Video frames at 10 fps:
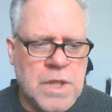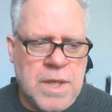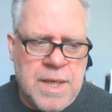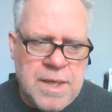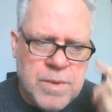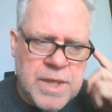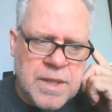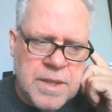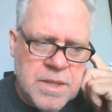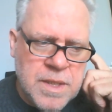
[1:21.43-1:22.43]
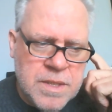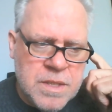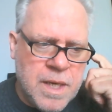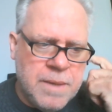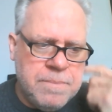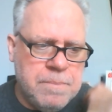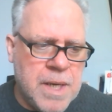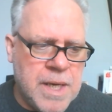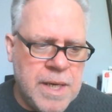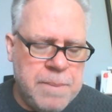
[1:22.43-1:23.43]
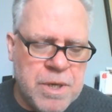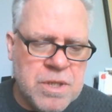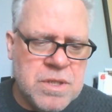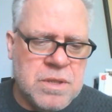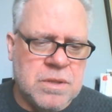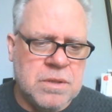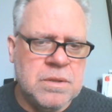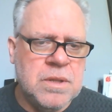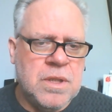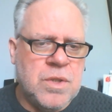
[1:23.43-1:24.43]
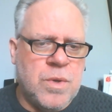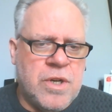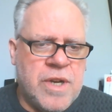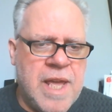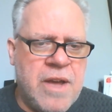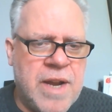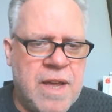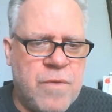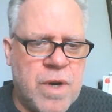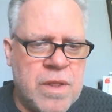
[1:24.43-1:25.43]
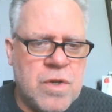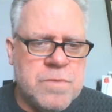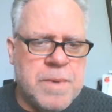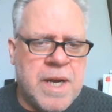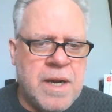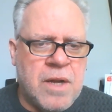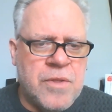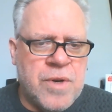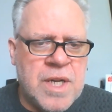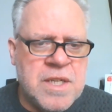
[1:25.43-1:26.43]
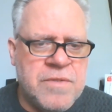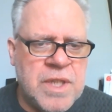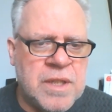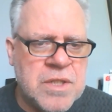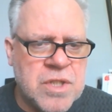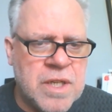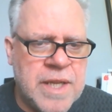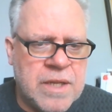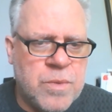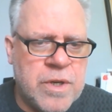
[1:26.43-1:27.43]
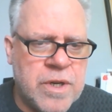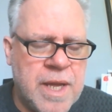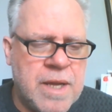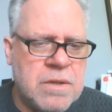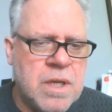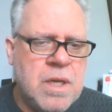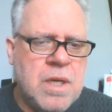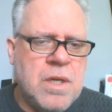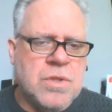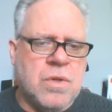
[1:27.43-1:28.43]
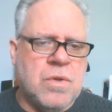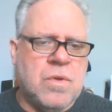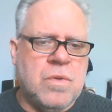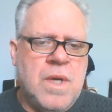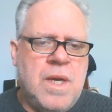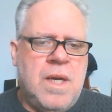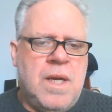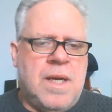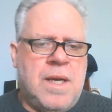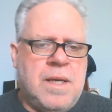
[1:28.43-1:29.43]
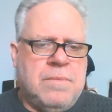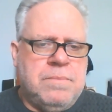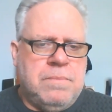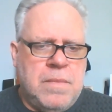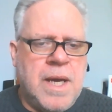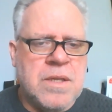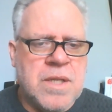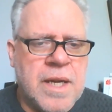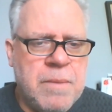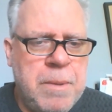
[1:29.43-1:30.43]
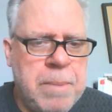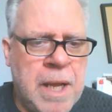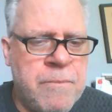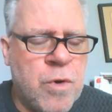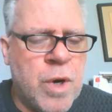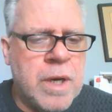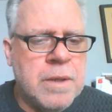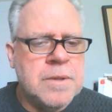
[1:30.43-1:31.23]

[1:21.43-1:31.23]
Well, it's not my personal Twitter account. I have one of those, but I authorize everything that's on that Twitter account. So, yes, I can be blamed for it.